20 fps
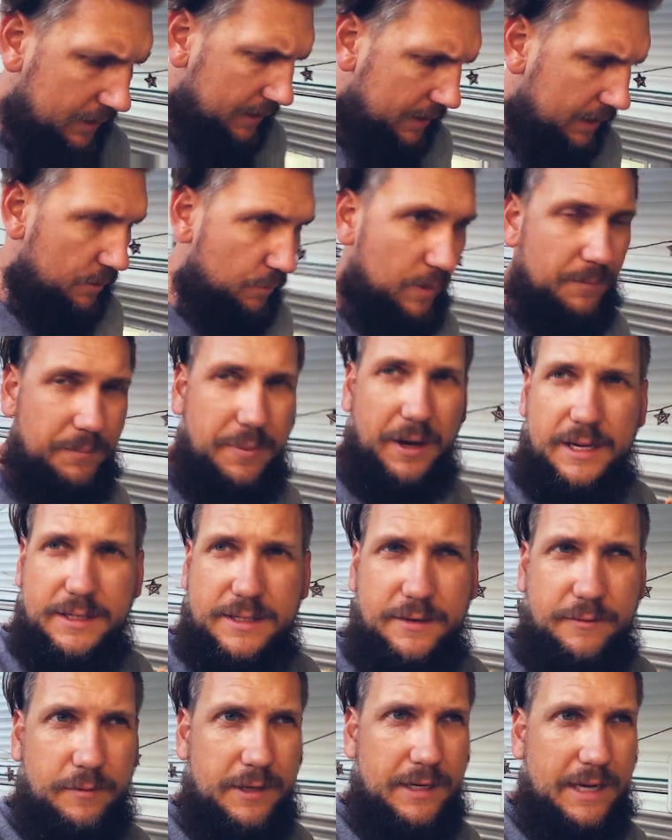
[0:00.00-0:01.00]
One
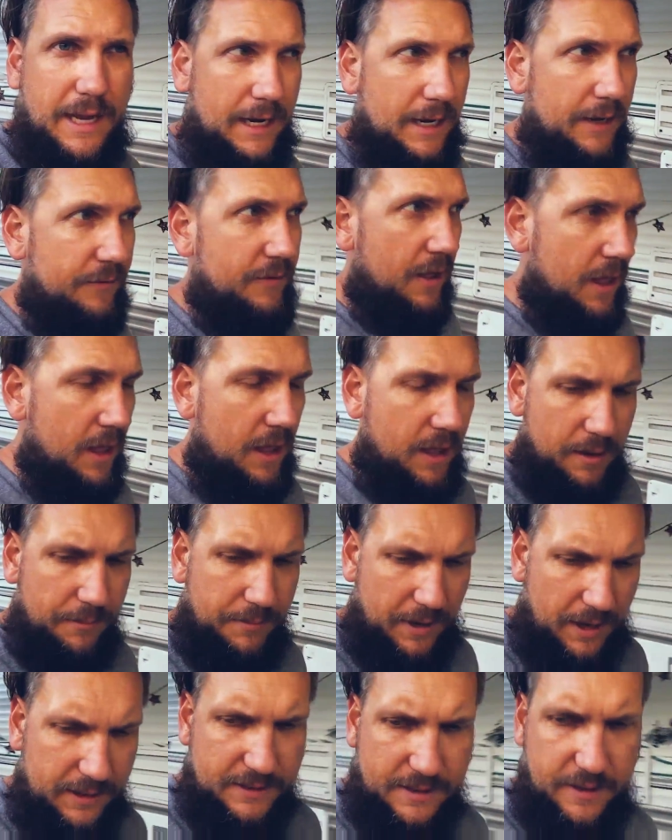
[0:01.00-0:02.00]
positive, one negative.
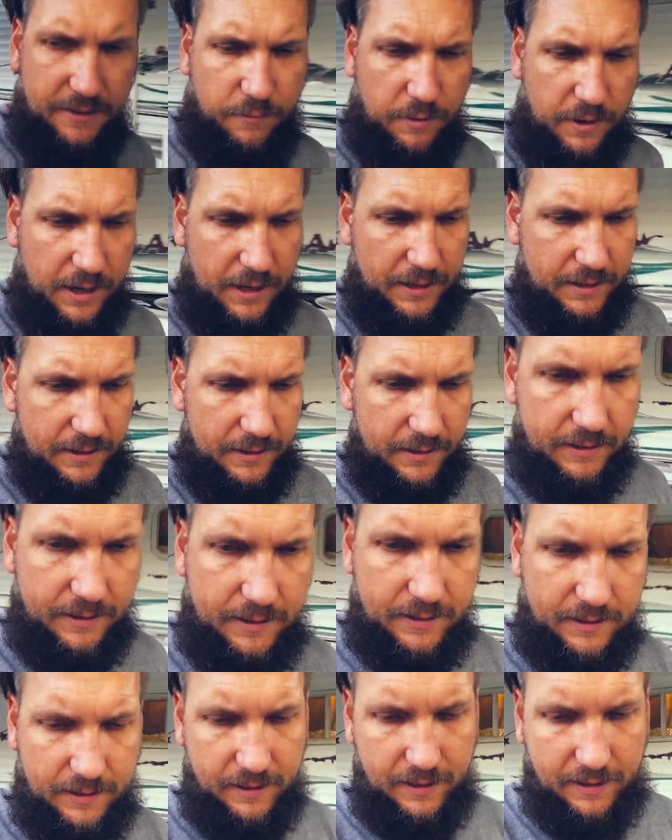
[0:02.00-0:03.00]
Positive one
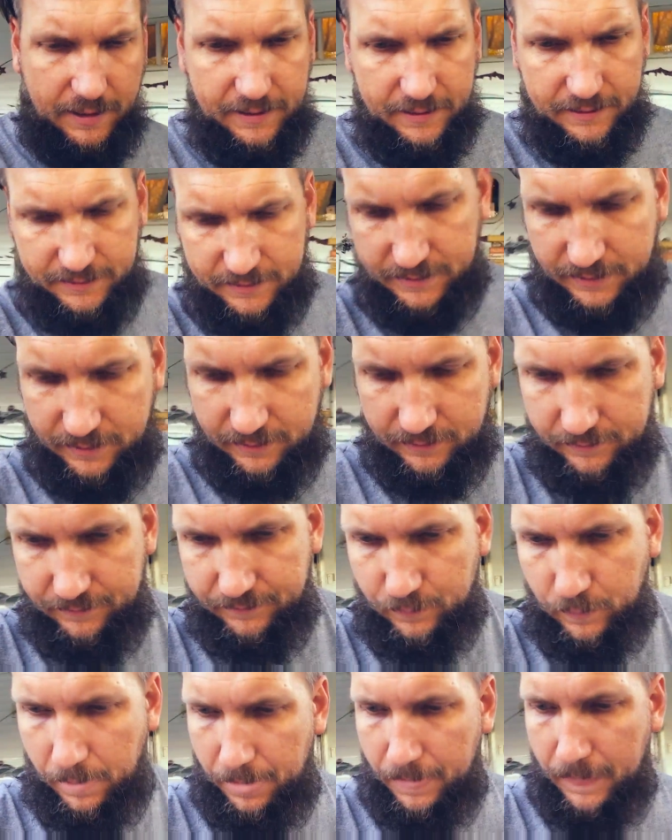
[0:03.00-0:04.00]
is
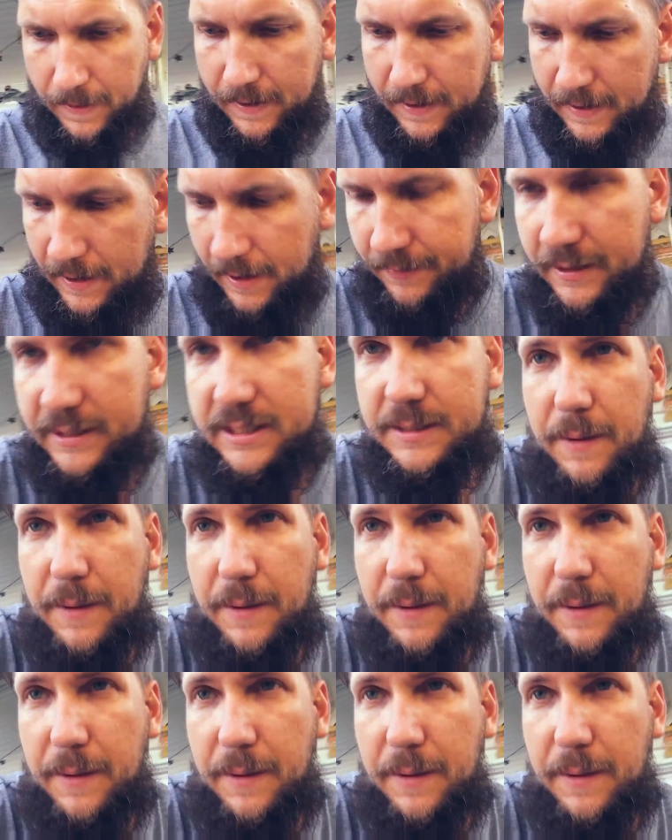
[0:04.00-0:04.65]
in this